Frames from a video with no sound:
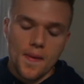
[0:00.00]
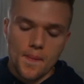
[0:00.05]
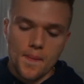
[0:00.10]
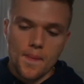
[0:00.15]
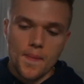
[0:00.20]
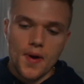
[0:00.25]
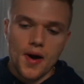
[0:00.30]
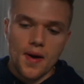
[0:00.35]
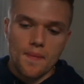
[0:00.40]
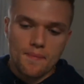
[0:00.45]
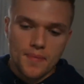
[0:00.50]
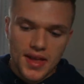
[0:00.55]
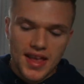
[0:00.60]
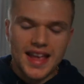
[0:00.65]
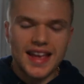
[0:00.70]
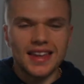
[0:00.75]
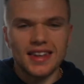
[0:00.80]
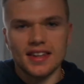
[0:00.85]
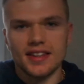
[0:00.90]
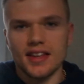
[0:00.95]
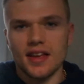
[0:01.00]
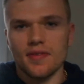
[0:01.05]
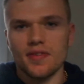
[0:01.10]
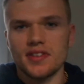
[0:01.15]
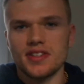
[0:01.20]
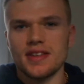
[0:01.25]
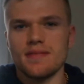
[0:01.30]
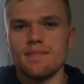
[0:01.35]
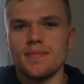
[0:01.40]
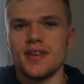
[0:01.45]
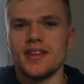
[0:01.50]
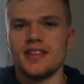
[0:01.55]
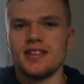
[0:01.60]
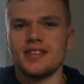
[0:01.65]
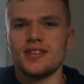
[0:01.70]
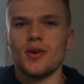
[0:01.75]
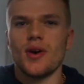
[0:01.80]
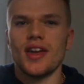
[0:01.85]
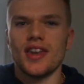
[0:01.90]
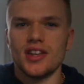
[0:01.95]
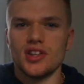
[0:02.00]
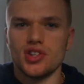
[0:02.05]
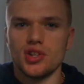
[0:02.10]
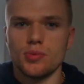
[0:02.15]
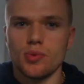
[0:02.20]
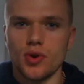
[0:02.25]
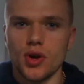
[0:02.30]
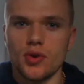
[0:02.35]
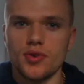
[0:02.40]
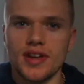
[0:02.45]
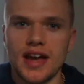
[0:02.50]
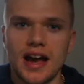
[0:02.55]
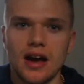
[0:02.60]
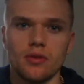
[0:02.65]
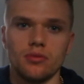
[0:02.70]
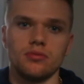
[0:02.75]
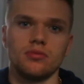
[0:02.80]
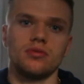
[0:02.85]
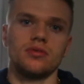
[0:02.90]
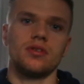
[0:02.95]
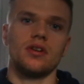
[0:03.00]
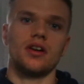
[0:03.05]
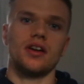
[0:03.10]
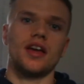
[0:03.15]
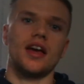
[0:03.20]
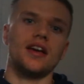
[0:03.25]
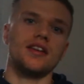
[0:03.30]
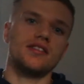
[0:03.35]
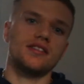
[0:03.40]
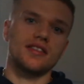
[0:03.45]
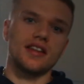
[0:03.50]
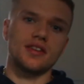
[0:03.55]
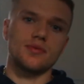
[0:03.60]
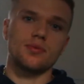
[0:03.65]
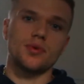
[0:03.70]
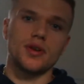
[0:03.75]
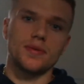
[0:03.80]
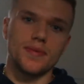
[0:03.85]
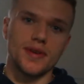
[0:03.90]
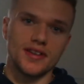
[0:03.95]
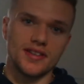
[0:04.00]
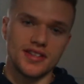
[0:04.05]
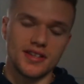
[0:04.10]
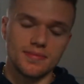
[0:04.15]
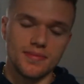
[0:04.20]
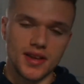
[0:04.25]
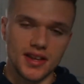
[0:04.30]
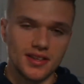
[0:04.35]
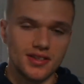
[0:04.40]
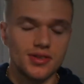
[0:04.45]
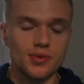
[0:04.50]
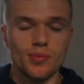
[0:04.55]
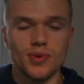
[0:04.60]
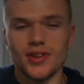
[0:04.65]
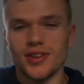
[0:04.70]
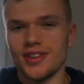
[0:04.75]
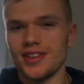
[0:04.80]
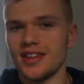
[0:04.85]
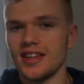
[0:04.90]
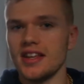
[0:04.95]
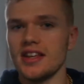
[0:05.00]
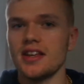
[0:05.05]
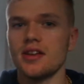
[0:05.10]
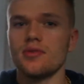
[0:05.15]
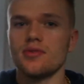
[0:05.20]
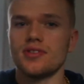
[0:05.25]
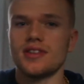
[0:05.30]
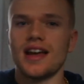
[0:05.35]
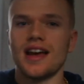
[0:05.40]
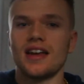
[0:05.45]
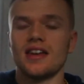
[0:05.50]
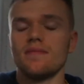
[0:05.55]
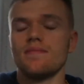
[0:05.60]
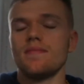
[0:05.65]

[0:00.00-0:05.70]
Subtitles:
But being in a deficit means your energy will go down, okay? So that's what it basically means. So when your NEAT goes down, it